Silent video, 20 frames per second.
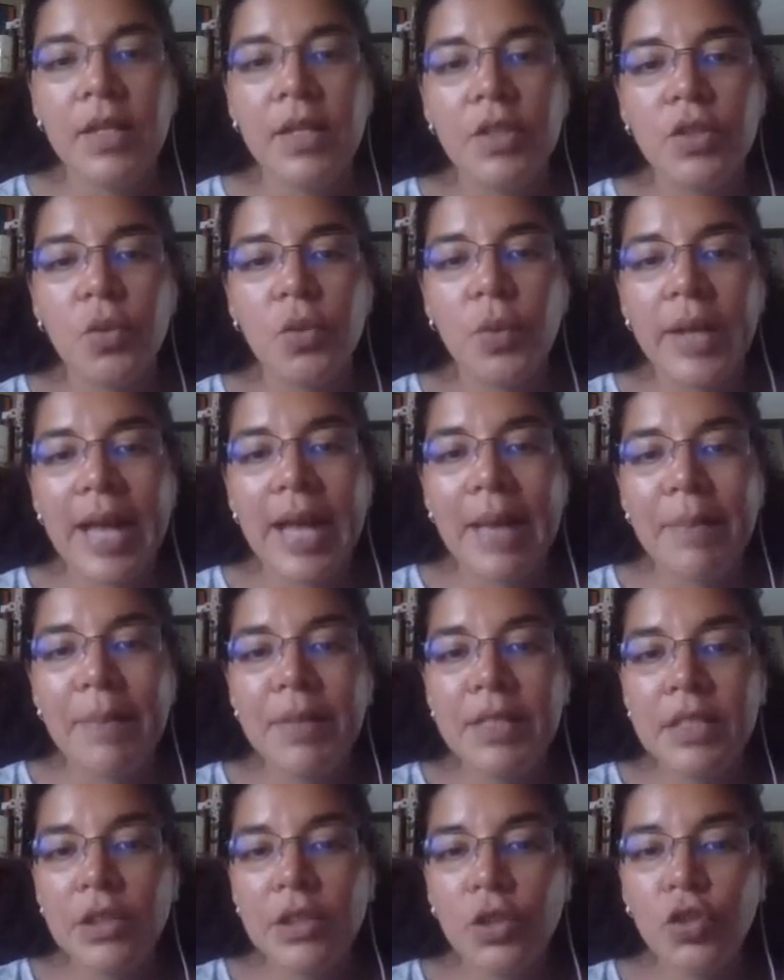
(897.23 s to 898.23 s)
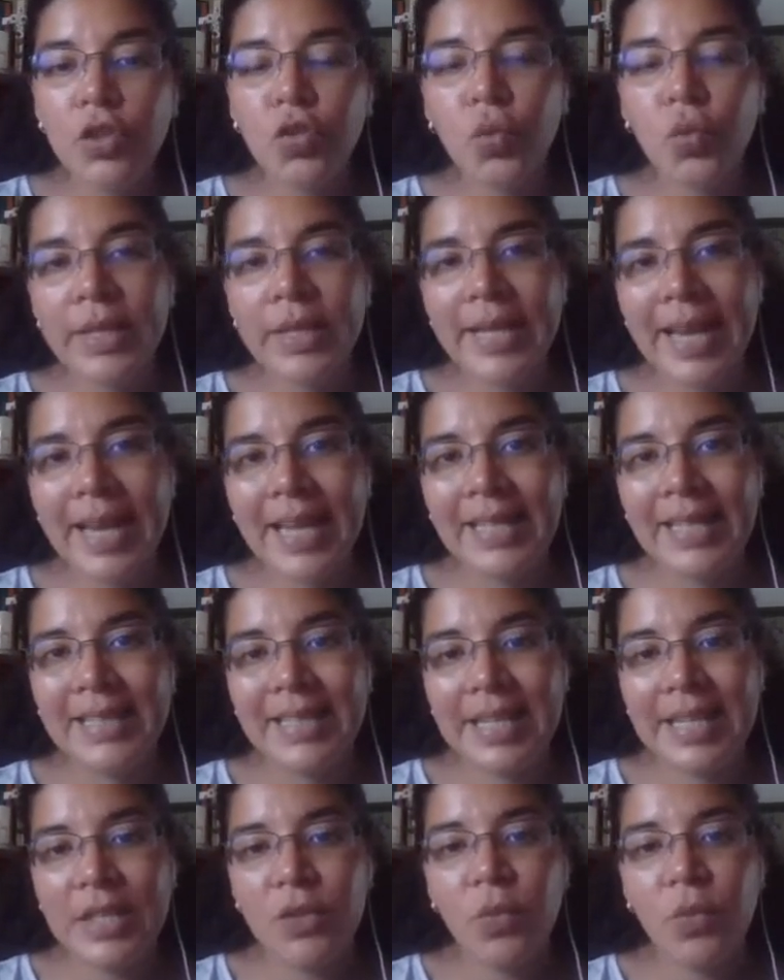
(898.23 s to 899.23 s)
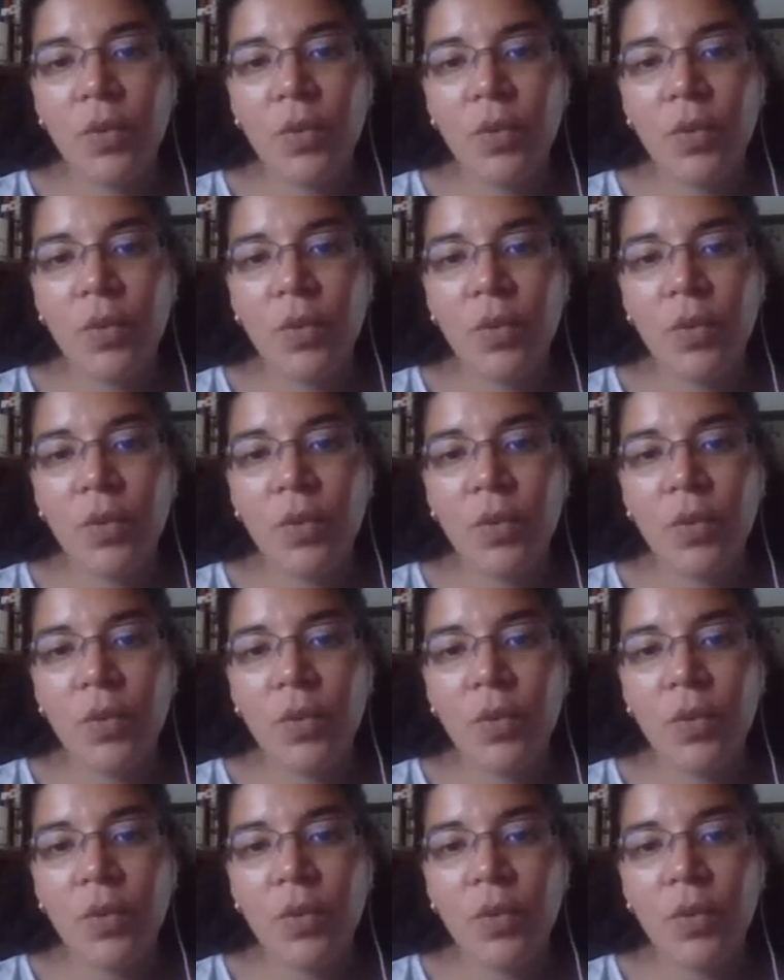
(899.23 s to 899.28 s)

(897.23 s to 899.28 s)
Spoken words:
So what happens in those 28 days?